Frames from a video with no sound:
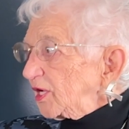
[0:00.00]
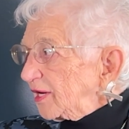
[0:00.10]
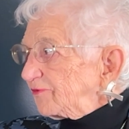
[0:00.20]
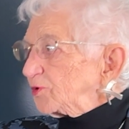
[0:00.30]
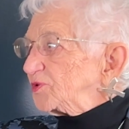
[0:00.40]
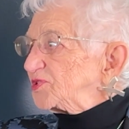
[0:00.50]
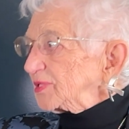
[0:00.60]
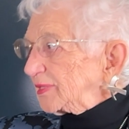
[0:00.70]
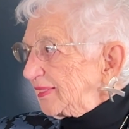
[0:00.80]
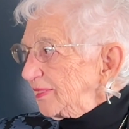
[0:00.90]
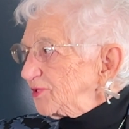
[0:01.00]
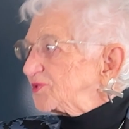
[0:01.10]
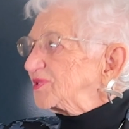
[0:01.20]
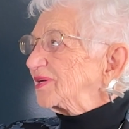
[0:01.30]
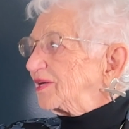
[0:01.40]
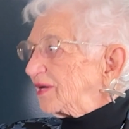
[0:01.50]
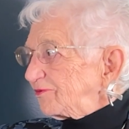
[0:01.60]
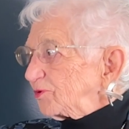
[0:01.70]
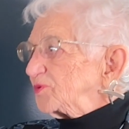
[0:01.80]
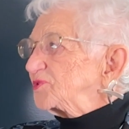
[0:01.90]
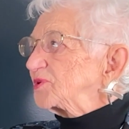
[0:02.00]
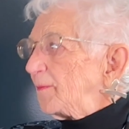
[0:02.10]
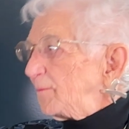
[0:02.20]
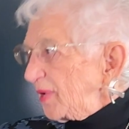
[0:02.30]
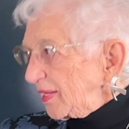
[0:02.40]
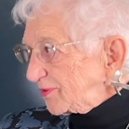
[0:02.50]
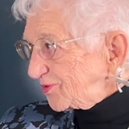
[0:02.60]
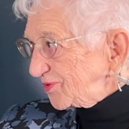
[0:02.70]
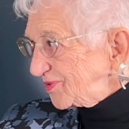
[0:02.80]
governs least governs best.